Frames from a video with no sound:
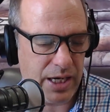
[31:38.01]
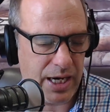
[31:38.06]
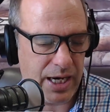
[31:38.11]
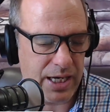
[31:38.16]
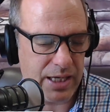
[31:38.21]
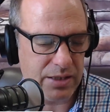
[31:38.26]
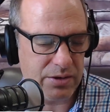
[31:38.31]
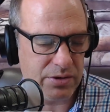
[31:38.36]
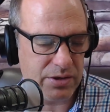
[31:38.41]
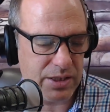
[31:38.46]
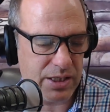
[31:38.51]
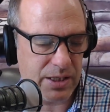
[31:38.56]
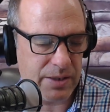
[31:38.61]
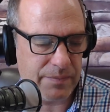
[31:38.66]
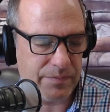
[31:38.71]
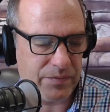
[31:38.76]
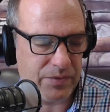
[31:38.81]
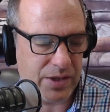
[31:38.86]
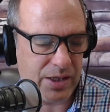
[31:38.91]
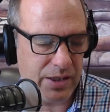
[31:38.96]
and
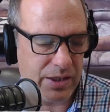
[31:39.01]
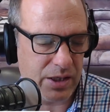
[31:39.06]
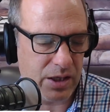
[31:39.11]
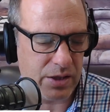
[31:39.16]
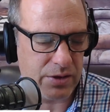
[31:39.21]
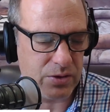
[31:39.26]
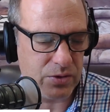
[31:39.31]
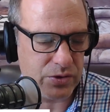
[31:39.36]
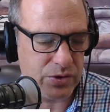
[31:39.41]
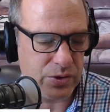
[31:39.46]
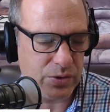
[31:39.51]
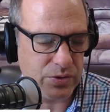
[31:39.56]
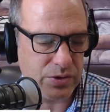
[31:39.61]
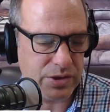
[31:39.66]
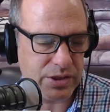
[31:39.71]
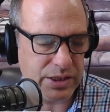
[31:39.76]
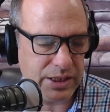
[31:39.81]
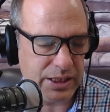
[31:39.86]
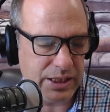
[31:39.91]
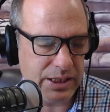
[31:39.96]
the authors don't
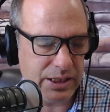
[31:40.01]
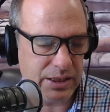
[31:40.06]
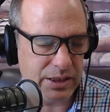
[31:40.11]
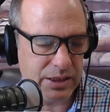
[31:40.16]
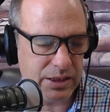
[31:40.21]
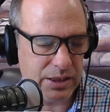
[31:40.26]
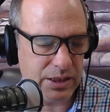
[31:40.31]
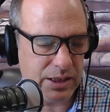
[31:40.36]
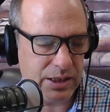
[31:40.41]
see